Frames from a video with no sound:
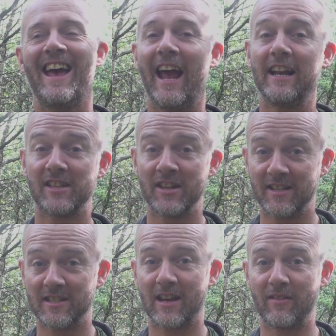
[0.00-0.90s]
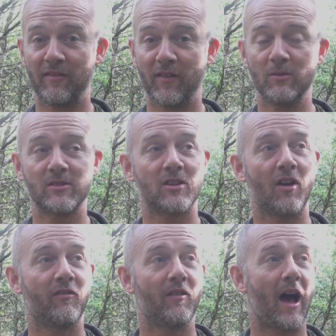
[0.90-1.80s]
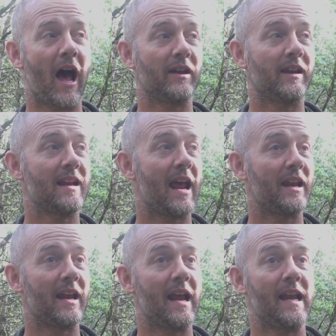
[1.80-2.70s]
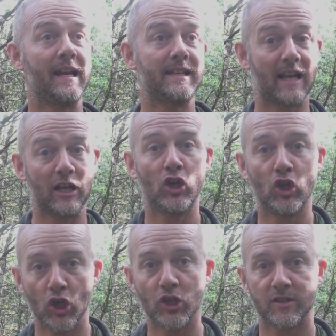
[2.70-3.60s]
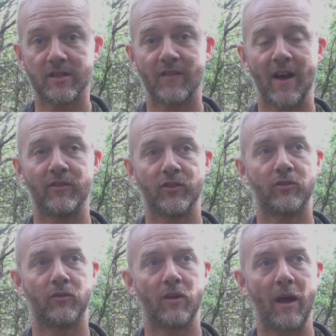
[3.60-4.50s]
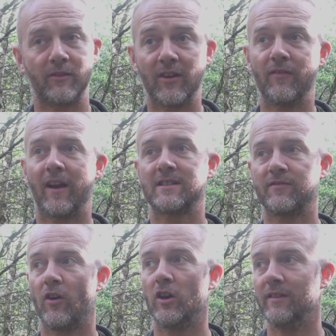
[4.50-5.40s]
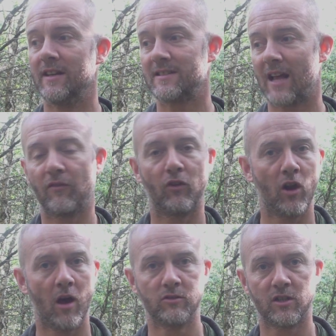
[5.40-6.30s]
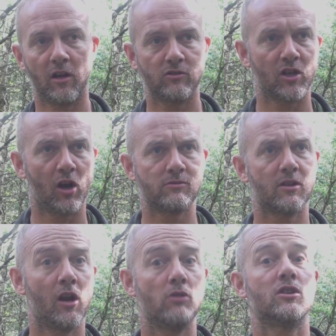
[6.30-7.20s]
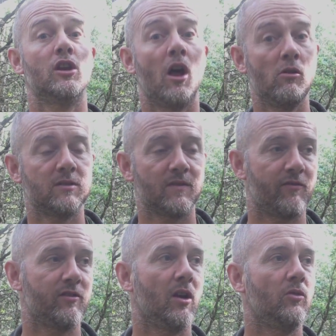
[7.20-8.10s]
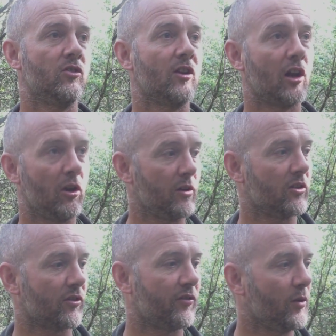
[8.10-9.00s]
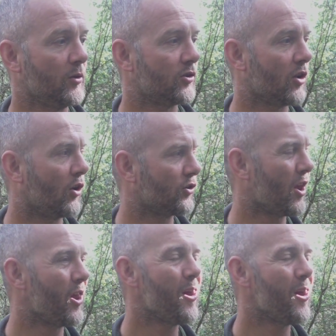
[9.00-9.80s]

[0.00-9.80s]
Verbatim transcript: it's a necessary foodstuff and, it, and, and, it's a good survival. Uh, Typha latifolia in itself, loads and loads and loads and loads and loads of different uses, including as a food source